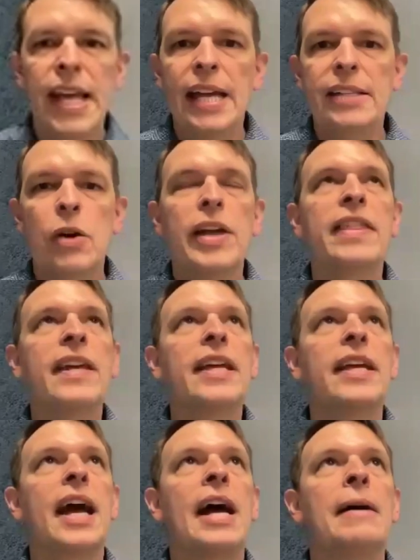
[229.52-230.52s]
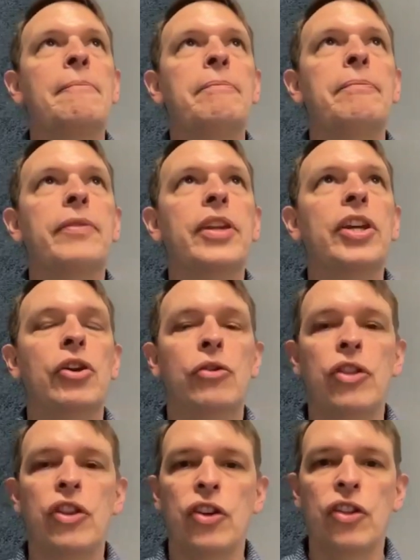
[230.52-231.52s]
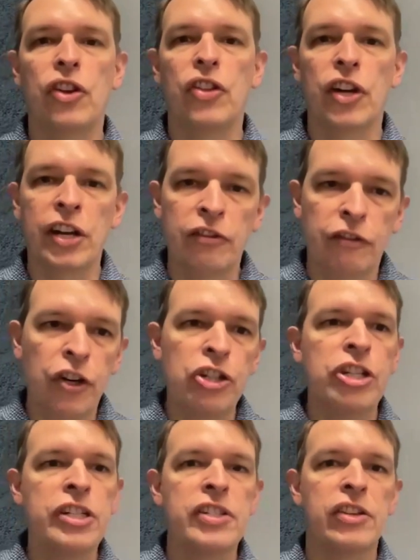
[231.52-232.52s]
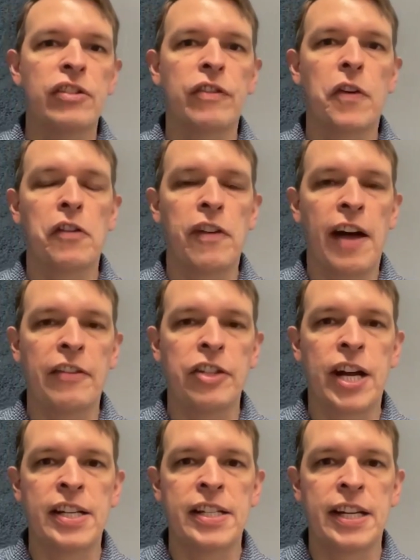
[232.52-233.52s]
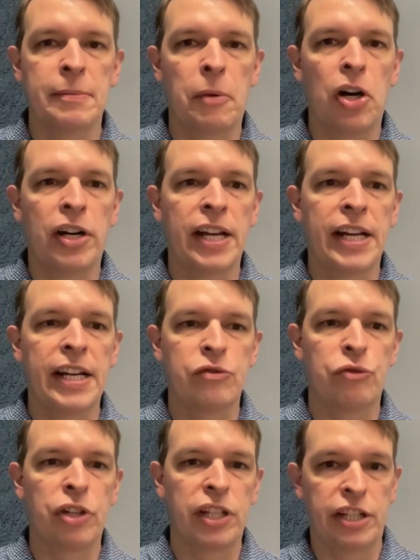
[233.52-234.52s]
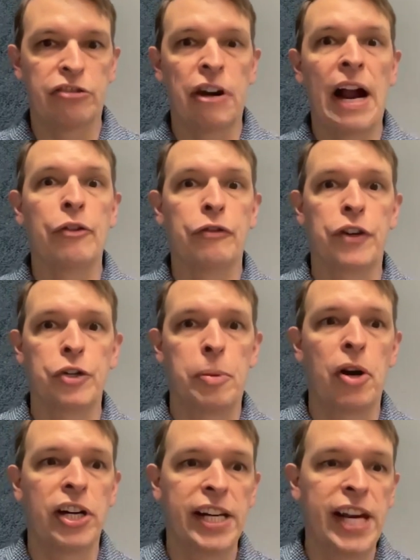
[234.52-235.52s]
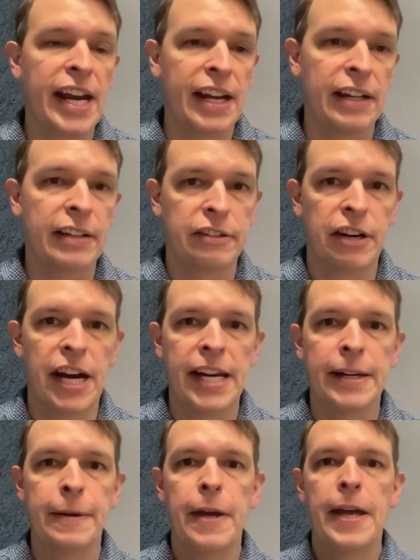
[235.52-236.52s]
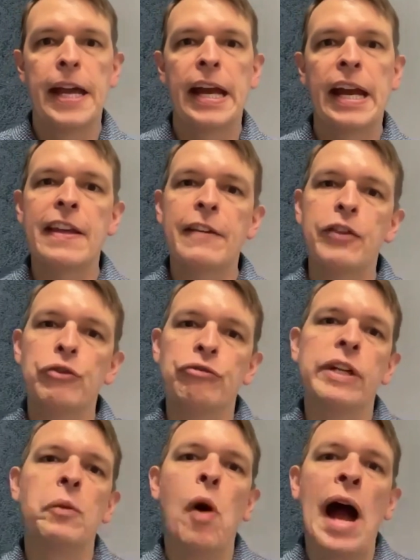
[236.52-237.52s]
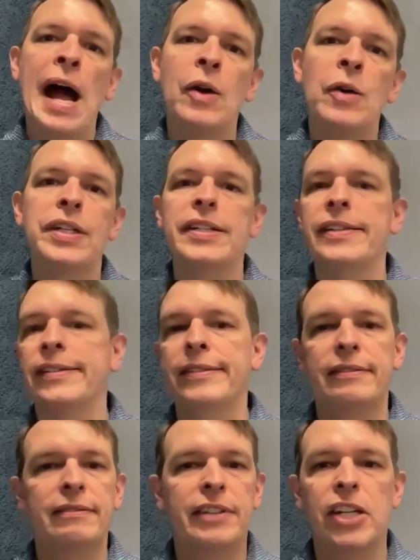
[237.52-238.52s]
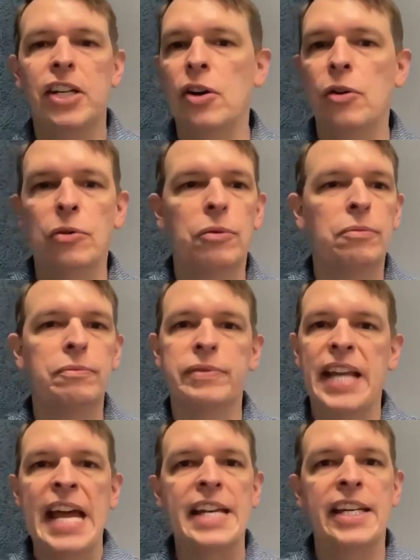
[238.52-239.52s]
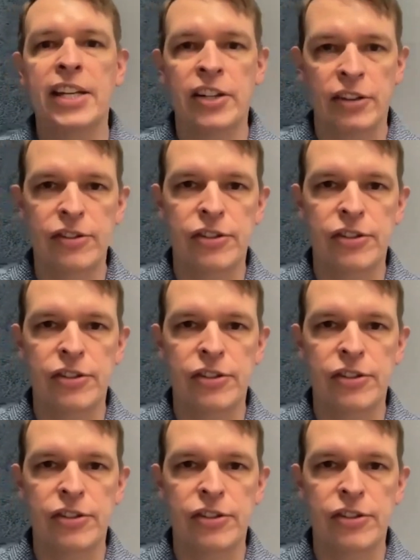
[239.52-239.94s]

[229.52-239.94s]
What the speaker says: so I think the convergence of advertising and marketing is really around first-party data, right? And I think if you rewound, 10 years